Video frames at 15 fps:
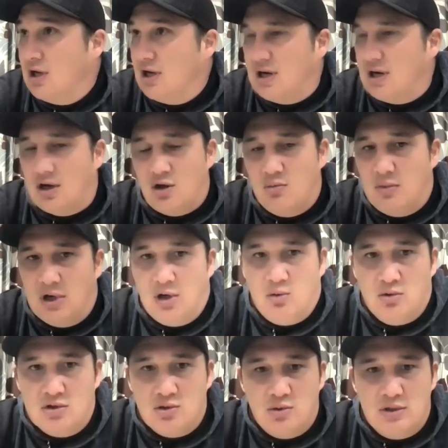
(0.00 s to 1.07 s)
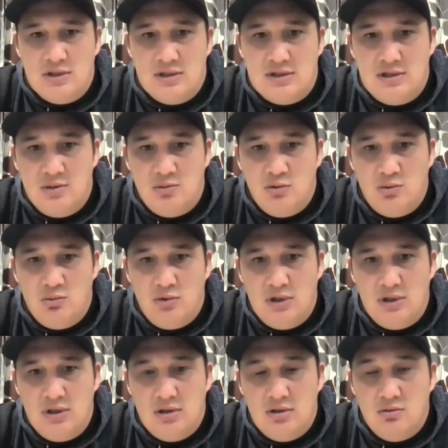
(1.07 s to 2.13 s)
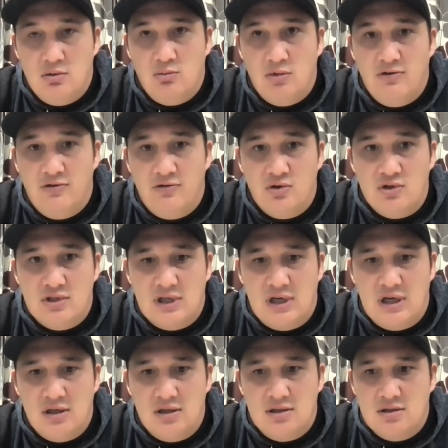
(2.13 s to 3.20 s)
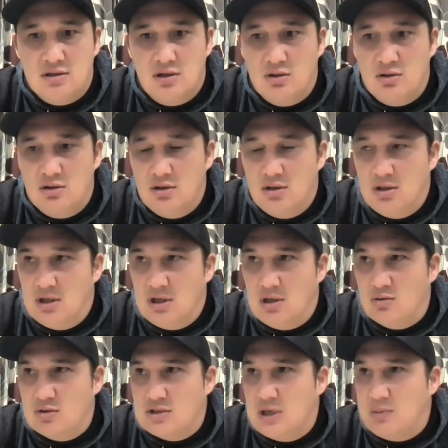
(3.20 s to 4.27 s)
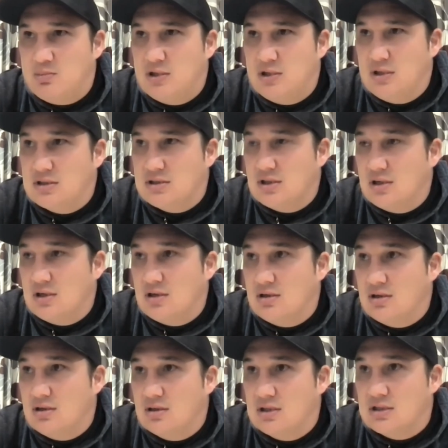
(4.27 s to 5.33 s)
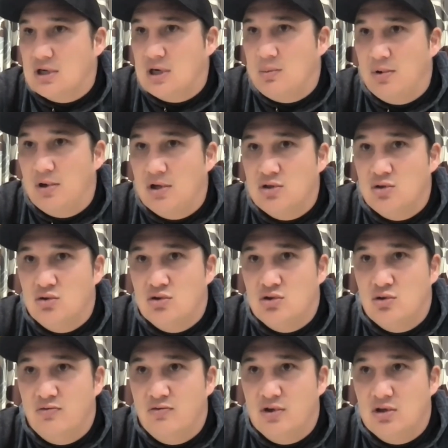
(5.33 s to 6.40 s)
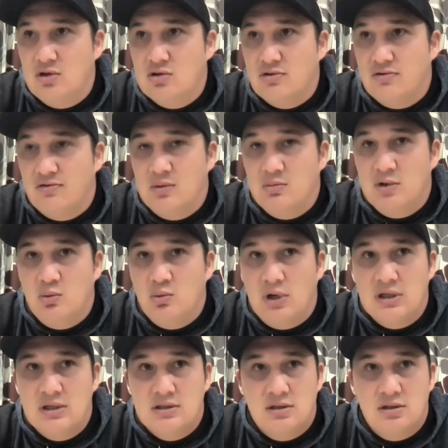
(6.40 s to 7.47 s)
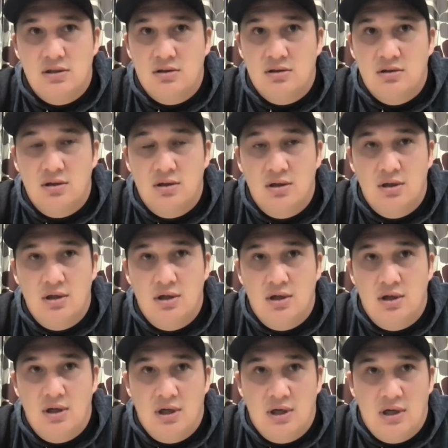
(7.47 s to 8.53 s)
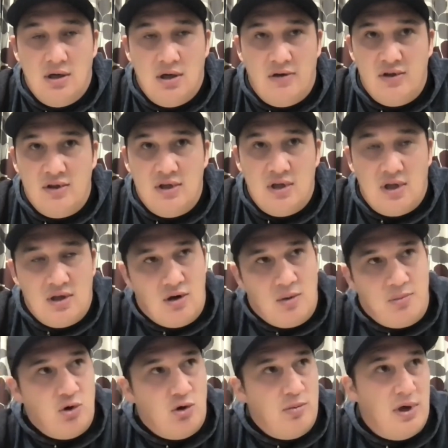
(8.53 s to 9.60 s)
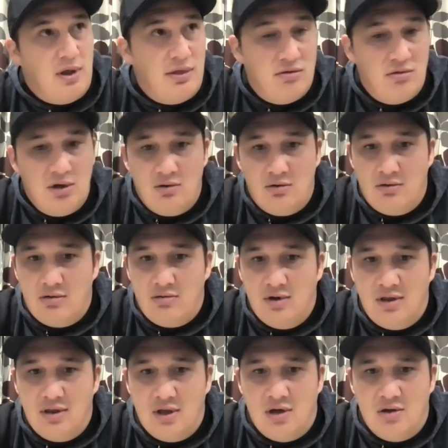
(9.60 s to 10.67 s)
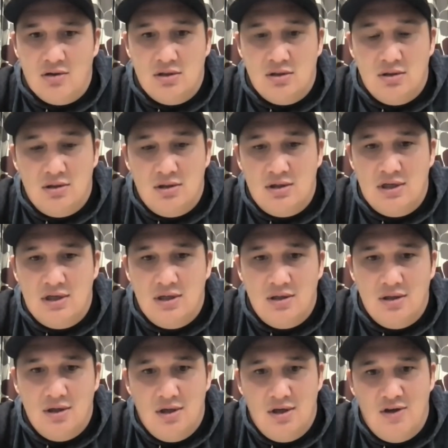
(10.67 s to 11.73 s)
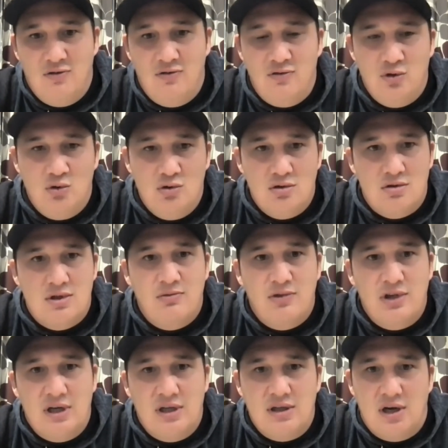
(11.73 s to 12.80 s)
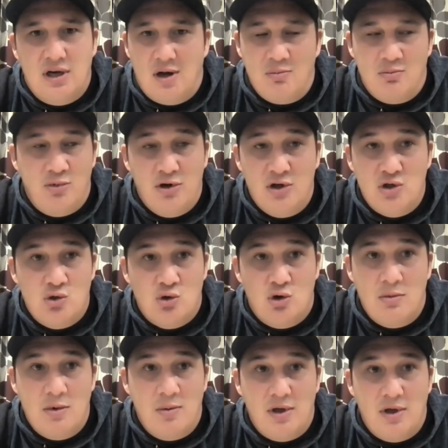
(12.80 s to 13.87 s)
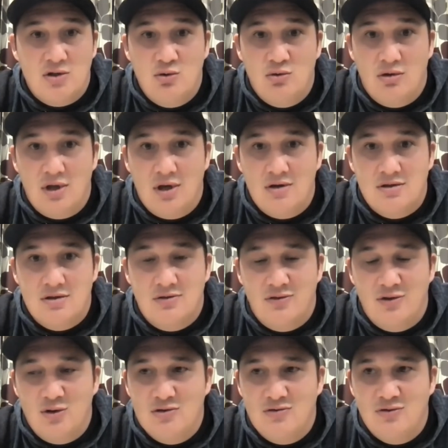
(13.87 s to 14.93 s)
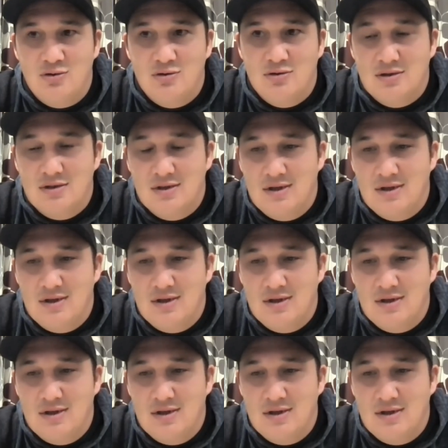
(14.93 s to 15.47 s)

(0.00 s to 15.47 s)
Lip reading: Rakaumanga was always the team when we first started, so I was happy. There's a couple of YouTube videos of them in Wellington, and I think they're up to about 3,000 views or something like that. I'm pretty sure I'm about 2,000 of those views.